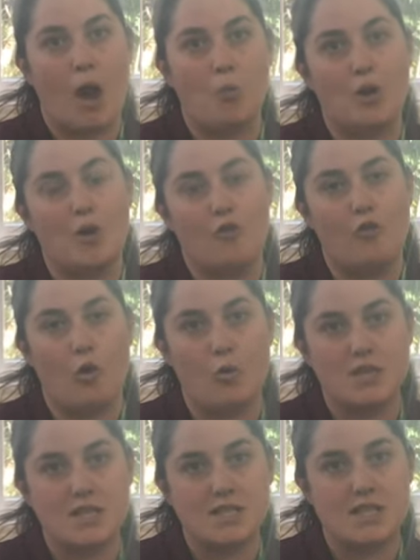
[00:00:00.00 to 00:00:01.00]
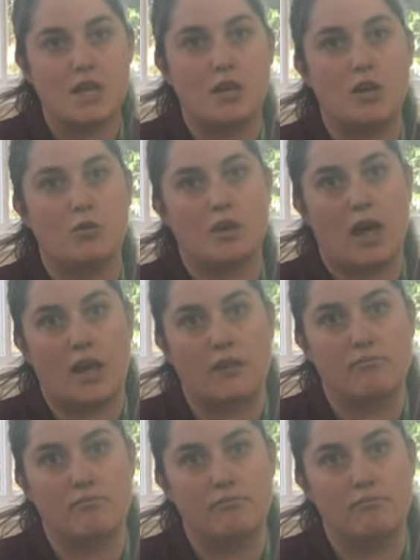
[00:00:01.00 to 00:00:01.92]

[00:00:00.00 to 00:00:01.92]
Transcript: and we look forward to seeing you then.